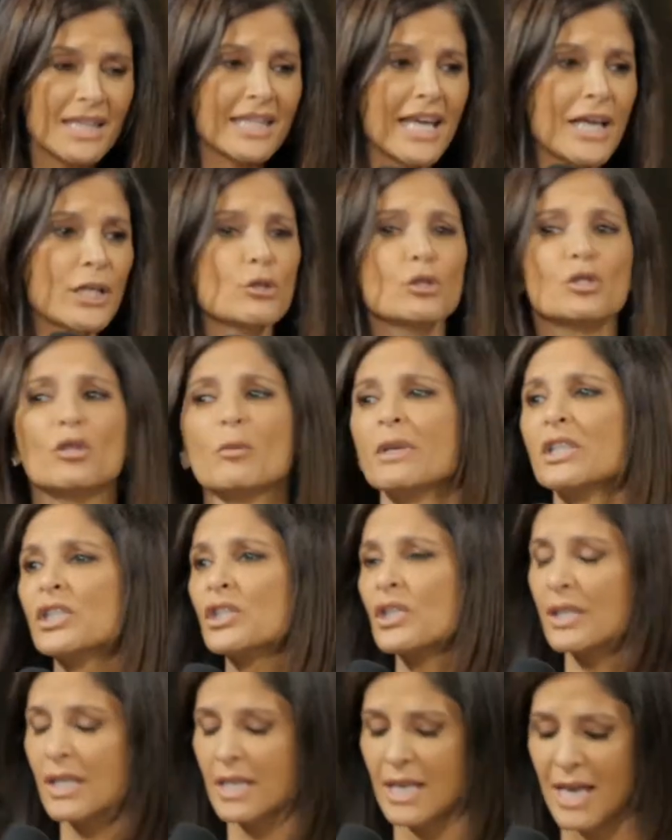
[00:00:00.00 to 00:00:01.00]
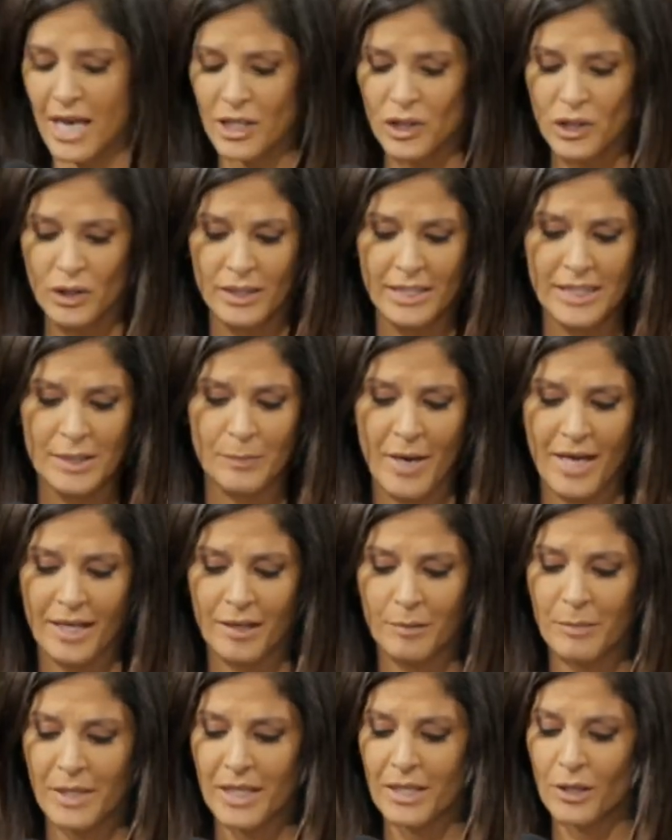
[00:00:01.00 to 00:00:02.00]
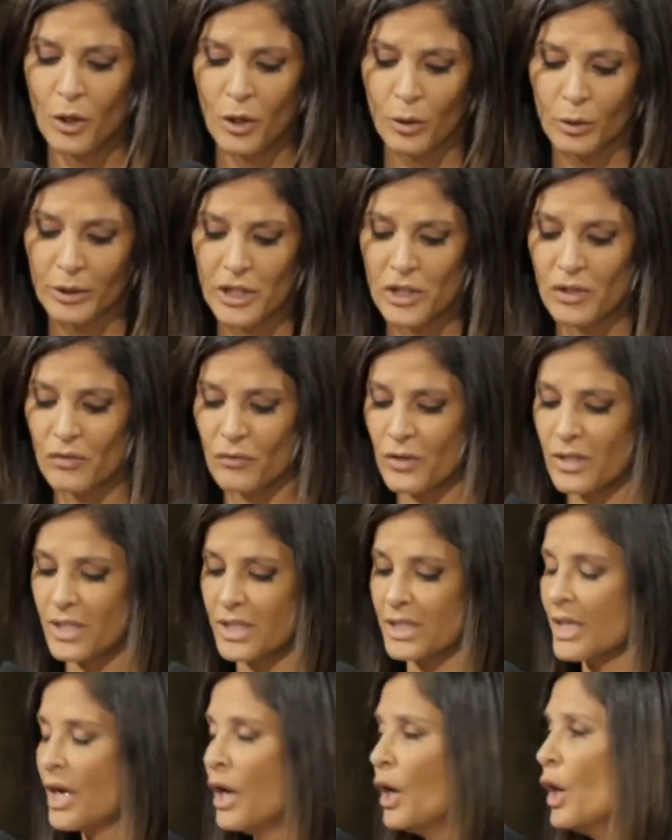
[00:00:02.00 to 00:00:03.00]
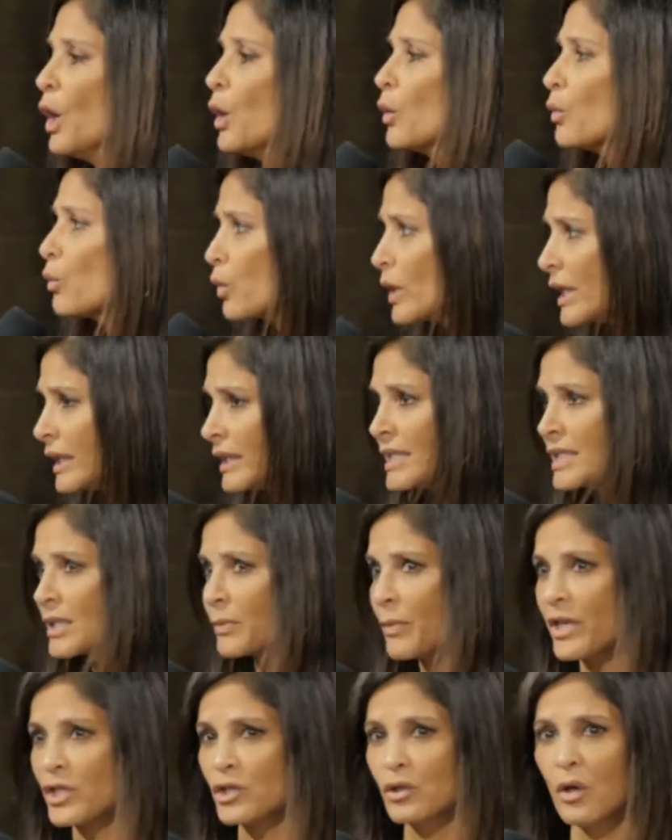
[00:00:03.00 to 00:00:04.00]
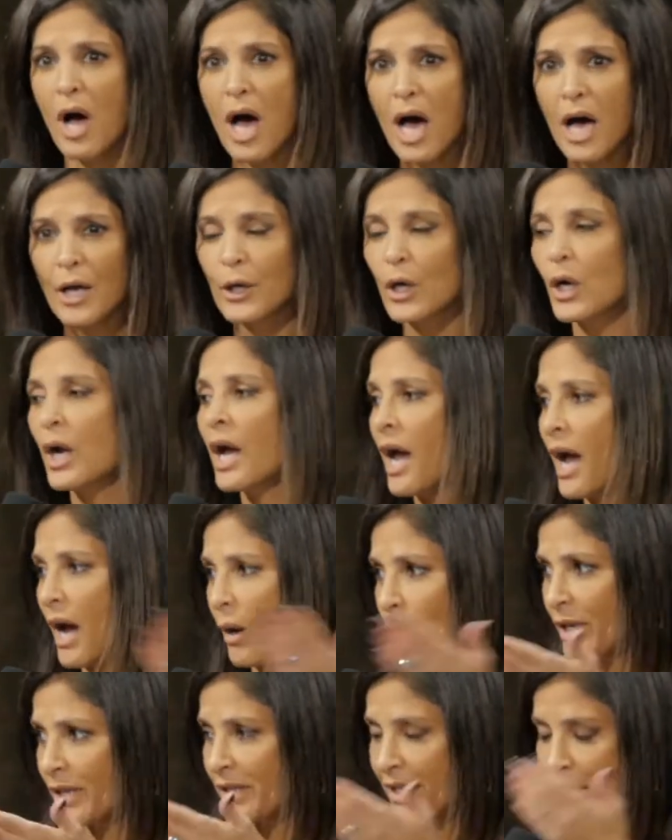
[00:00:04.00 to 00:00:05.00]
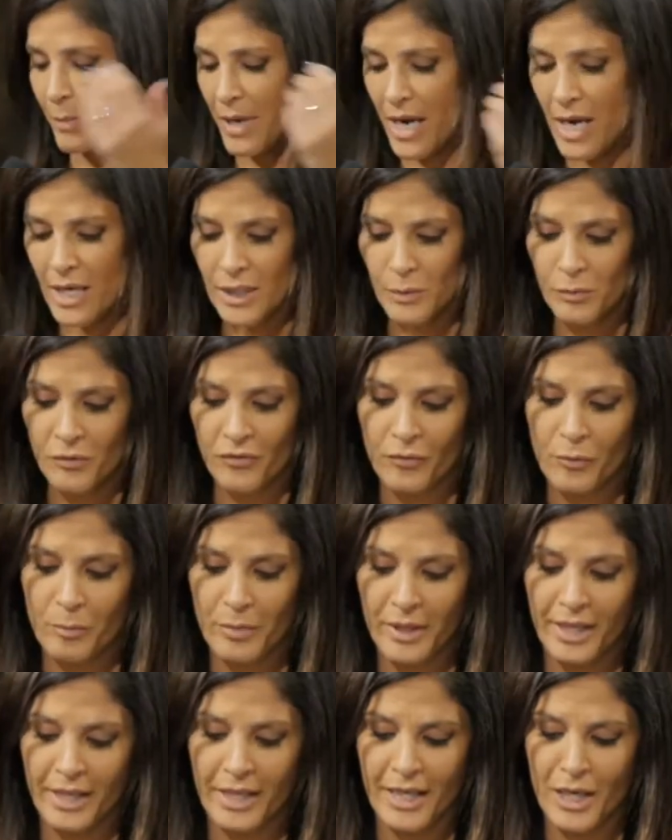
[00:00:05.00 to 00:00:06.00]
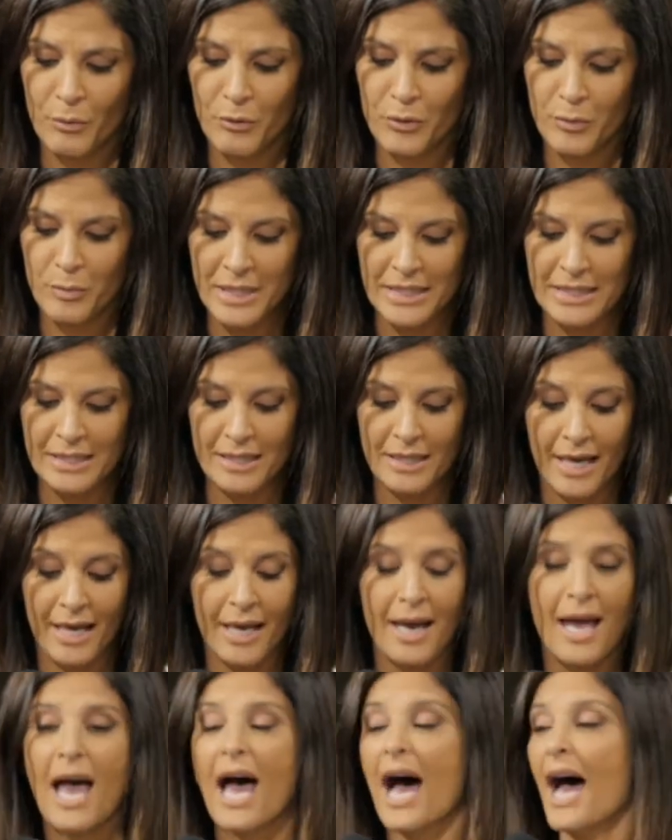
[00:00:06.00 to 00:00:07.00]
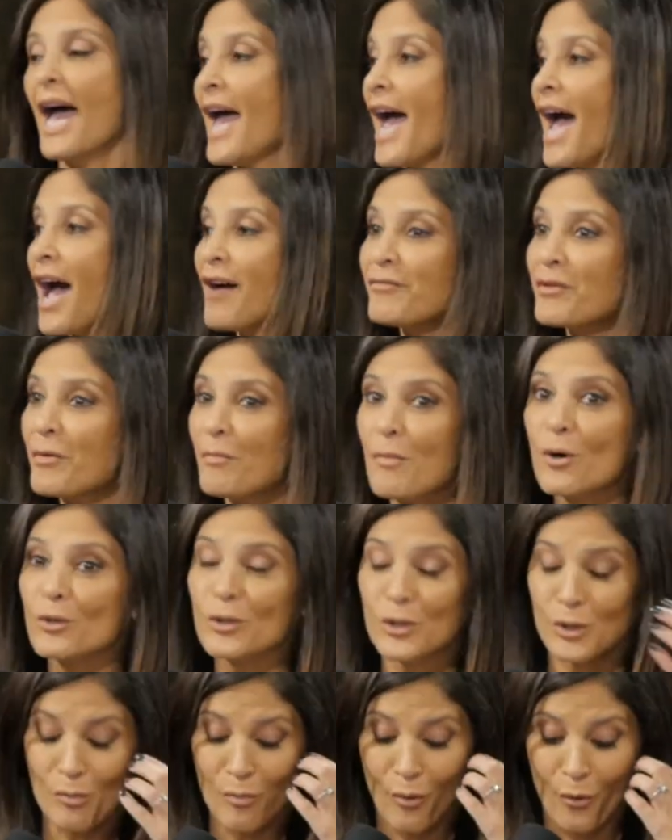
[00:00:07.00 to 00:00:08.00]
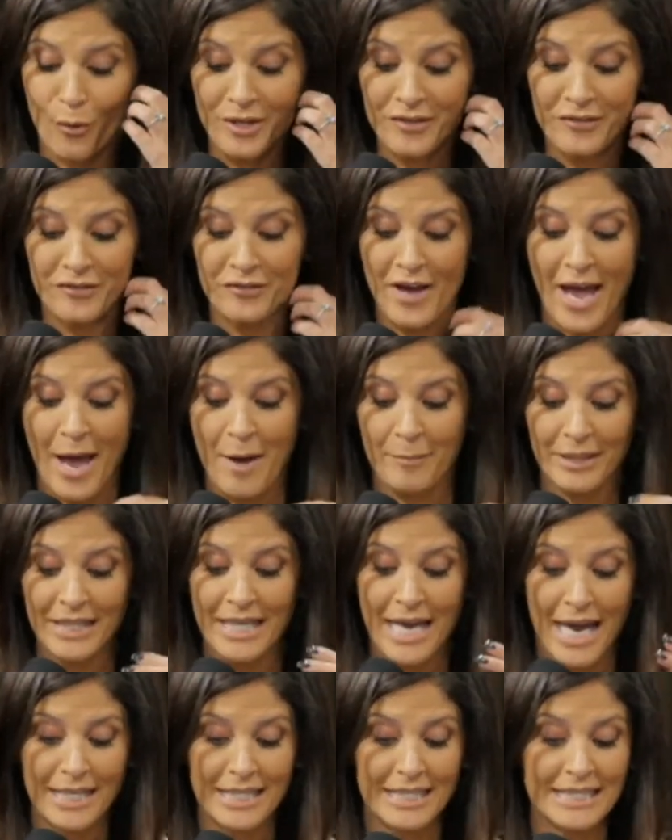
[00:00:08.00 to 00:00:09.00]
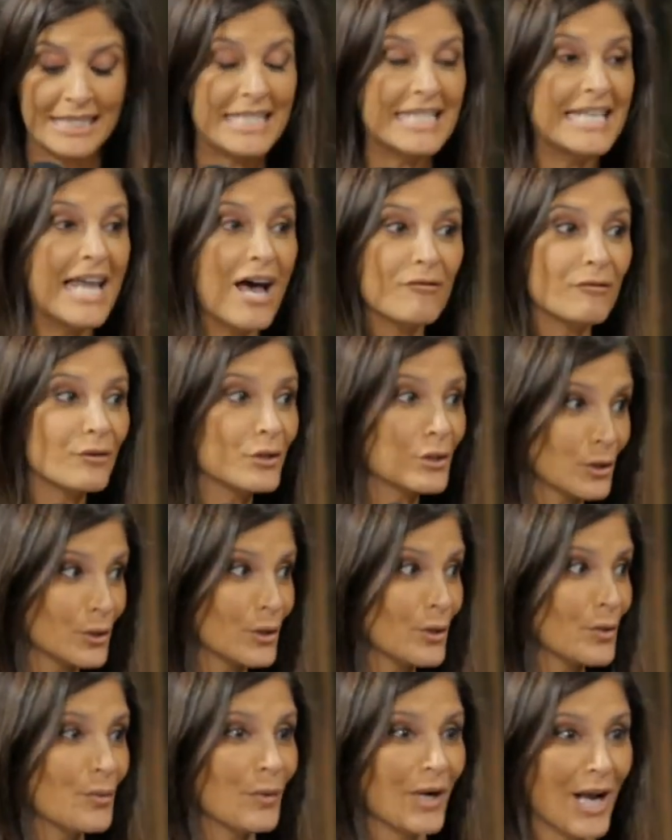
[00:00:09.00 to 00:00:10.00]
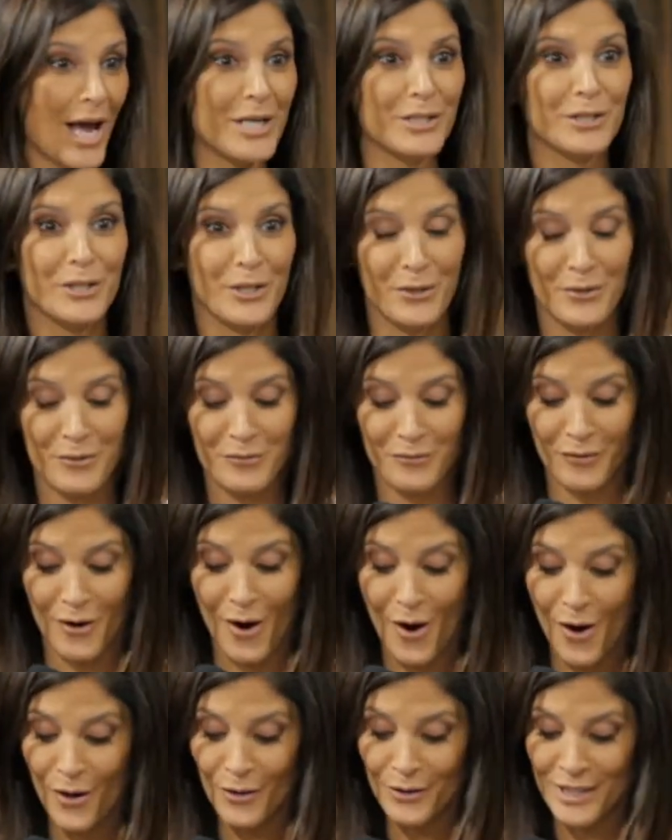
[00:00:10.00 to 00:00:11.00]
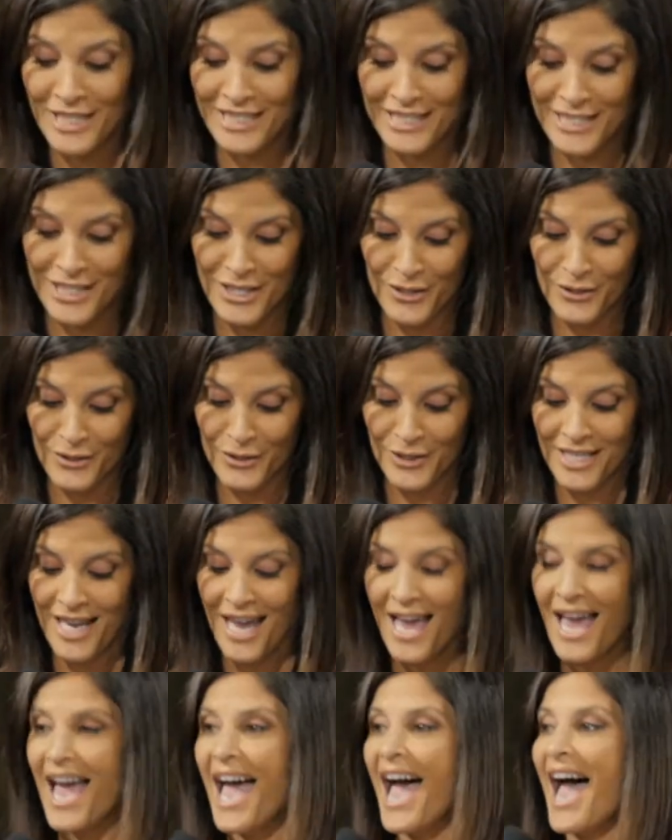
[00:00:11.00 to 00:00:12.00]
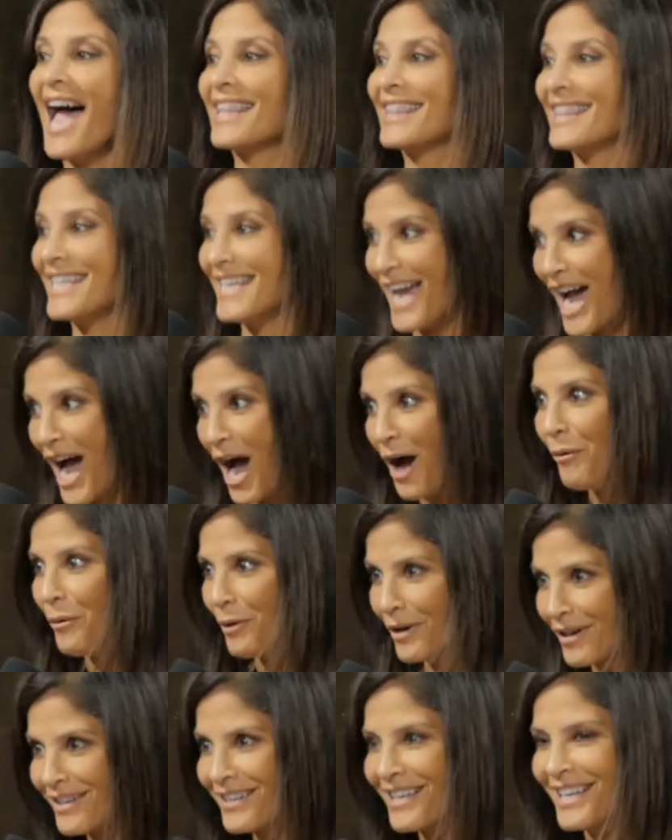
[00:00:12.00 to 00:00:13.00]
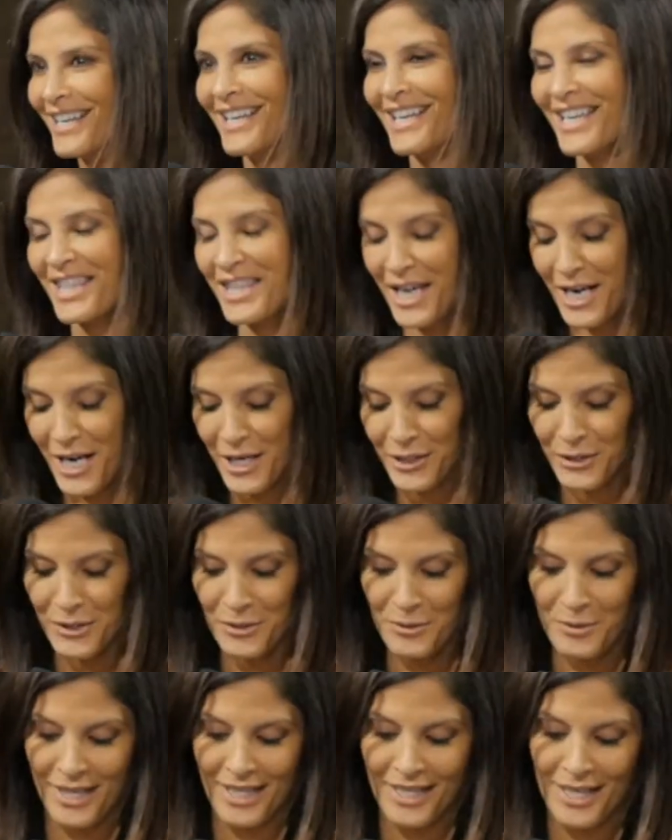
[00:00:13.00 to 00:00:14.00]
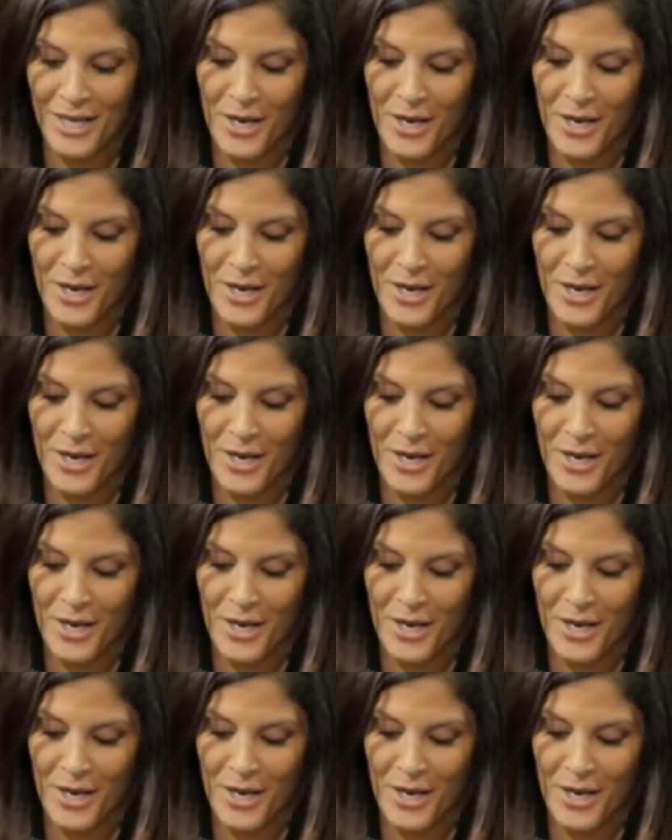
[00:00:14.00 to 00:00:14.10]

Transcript: Thank you so much to the National Hispanic Media Coalition for this really special honor. I want to thank my husband for being here with me today. I have the most supportive family. I could never do what I do for all these years at the hour that I do it